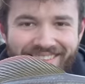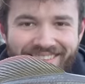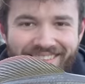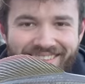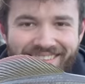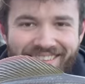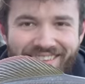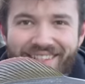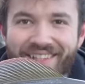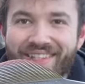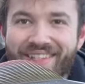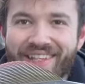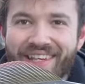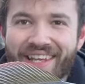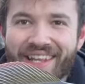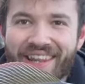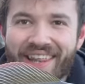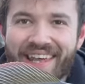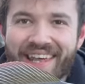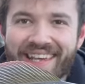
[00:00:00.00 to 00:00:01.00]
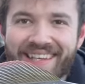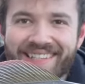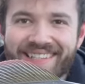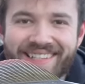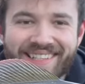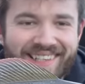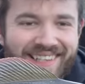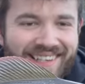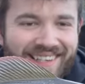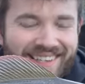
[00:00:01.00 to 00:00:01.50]
Look at
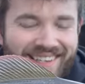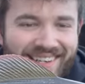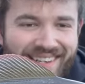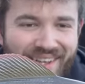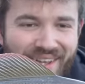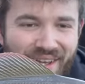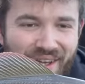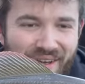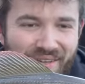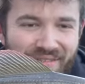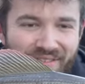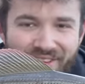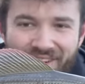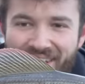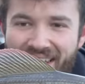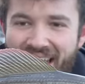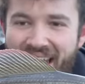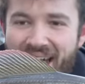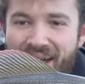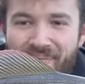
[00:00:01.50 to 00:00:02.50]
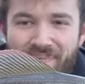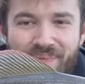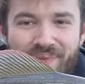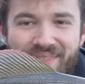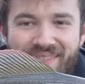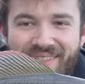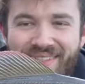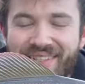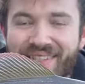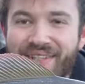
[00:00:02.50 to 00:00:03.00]
this for an
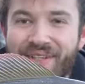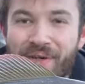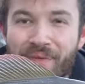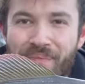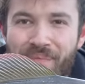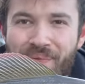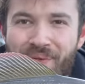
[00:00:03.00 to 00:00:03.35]
absolute